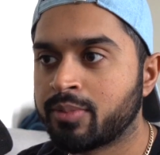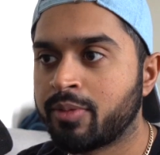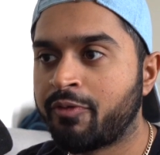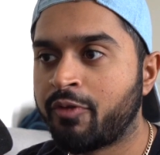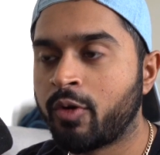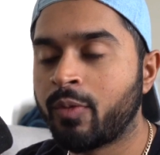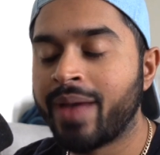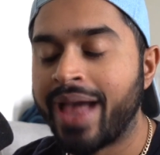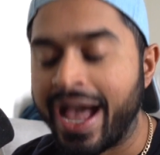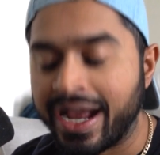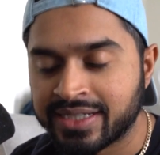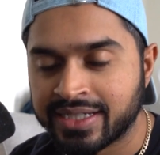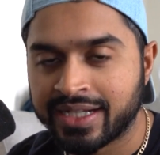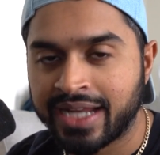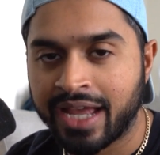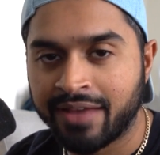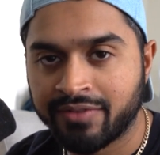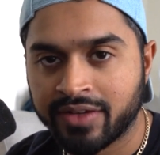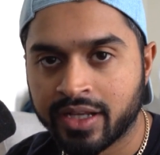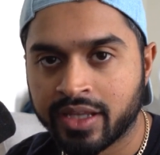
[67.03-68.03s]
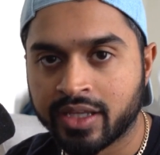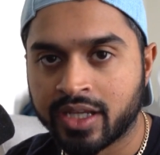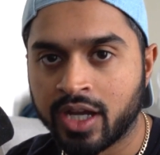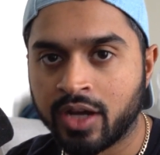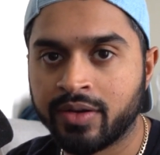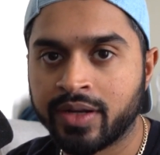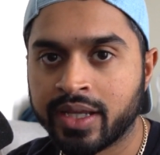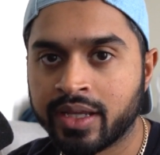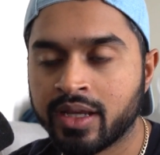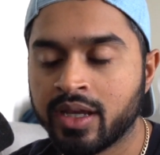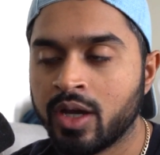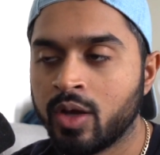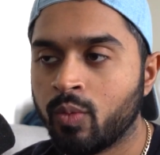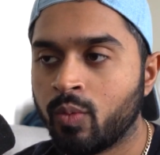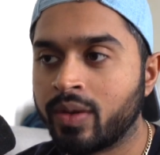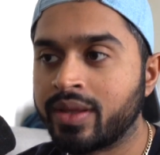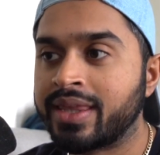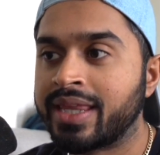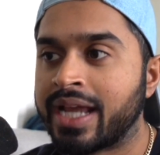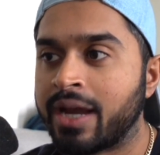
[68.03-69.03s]
before we actually dive into the coding,
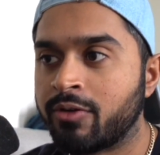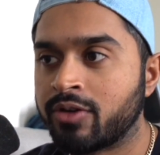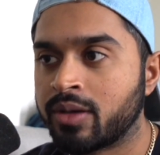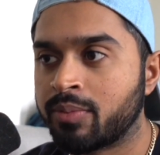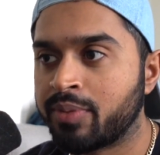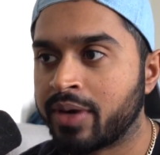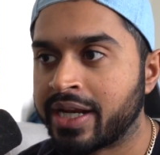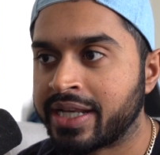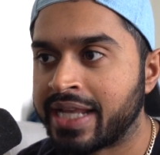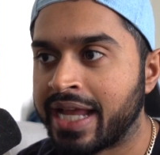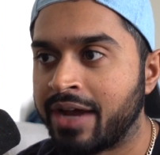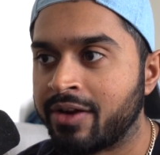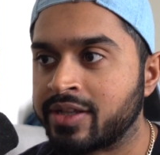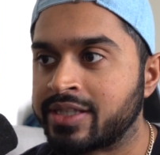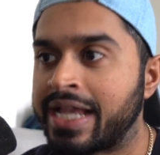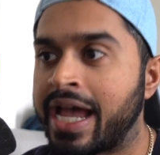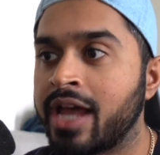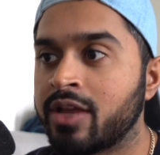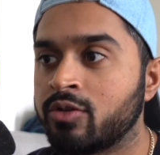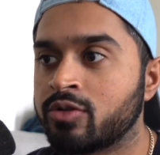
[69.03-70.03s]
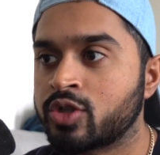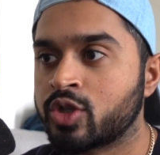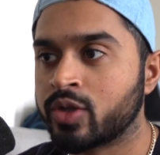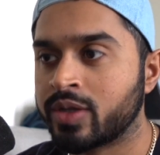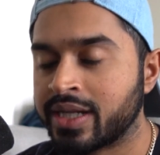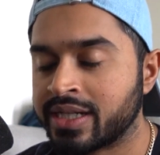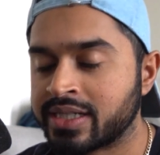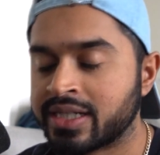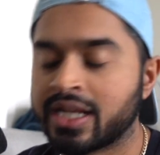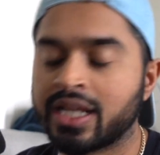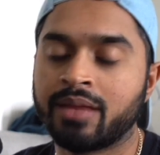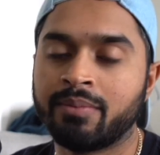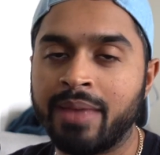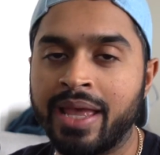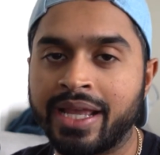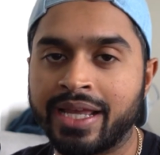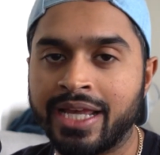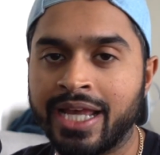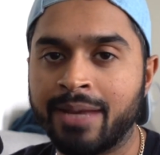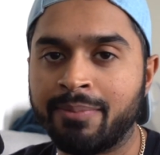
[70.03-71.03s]
one thing I want to break down is how you traditionally
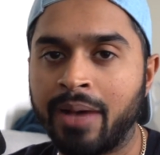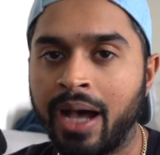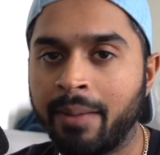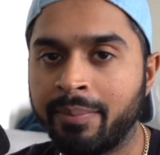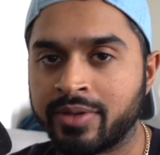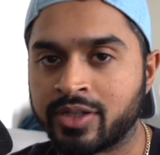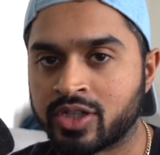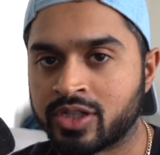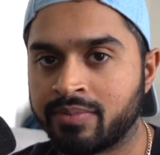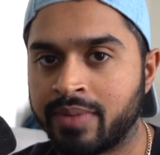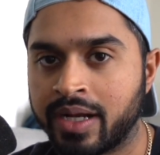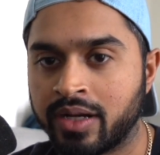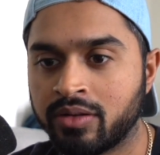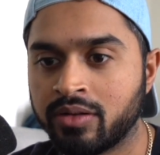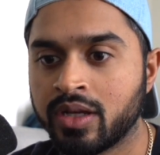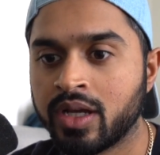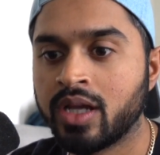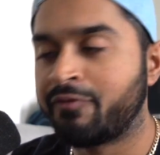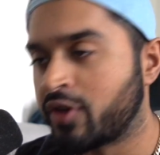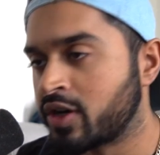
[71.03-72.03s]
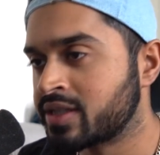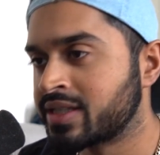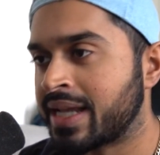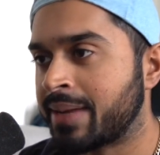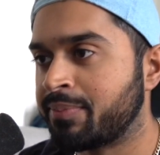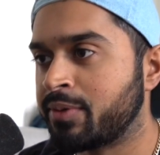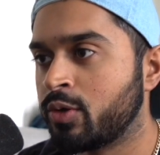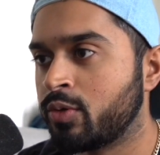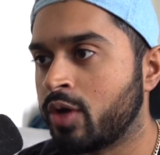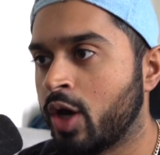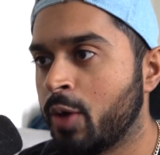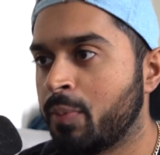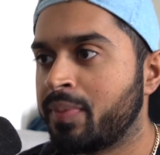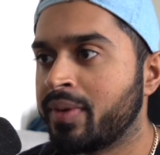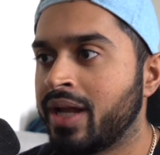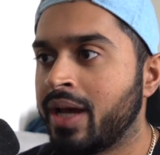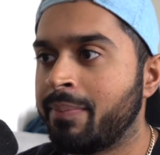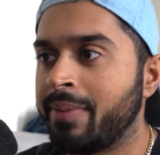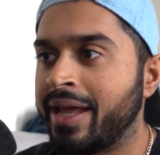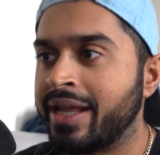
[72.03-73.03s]
make a hip-hop instrumental. First step, you would open
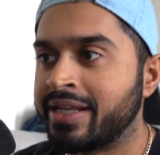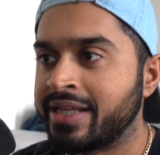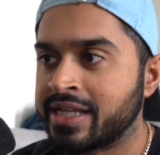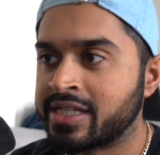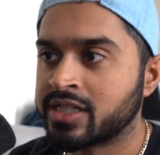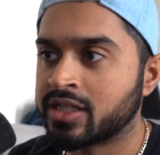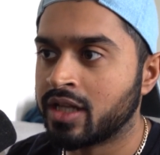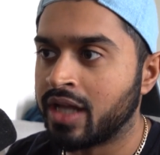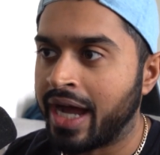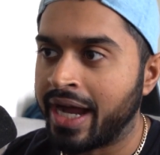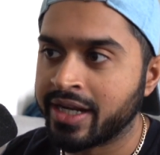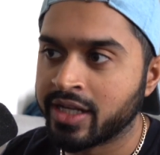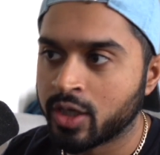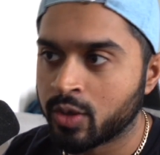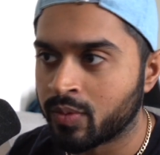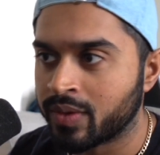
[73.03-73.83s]
up a digital audio